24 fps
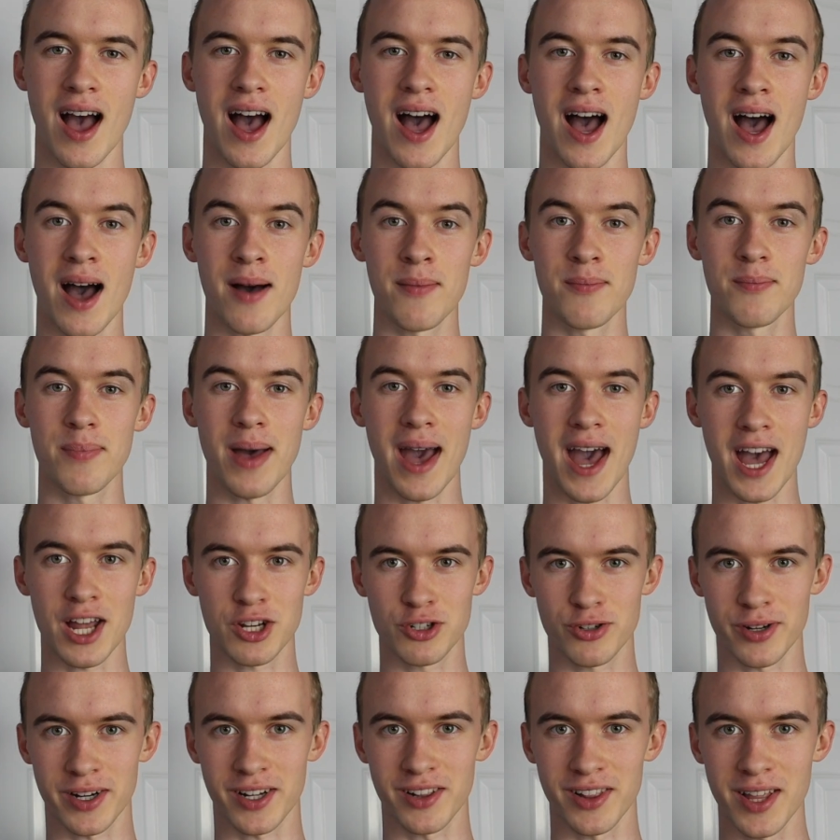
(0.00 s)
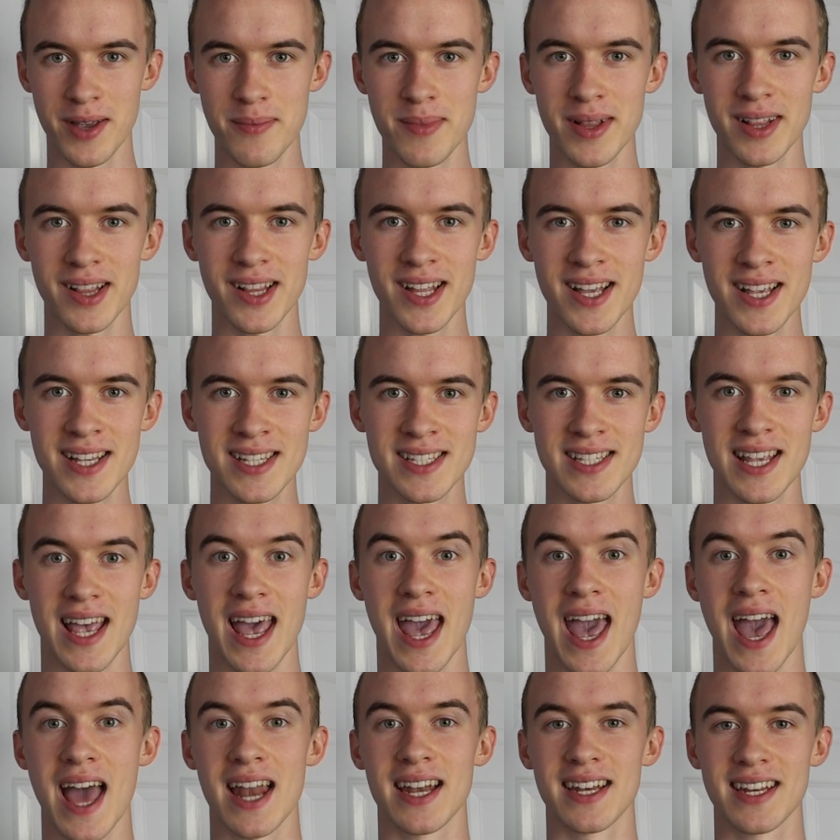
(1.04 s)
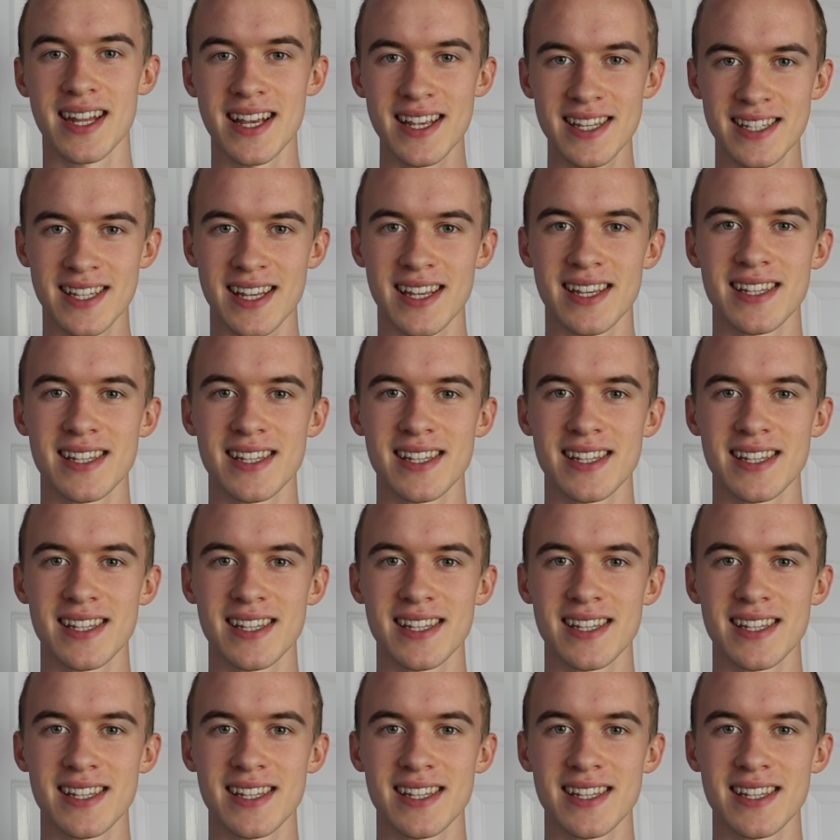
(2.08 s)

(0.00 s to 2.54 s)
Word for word: I'm Patrick Limitless, and this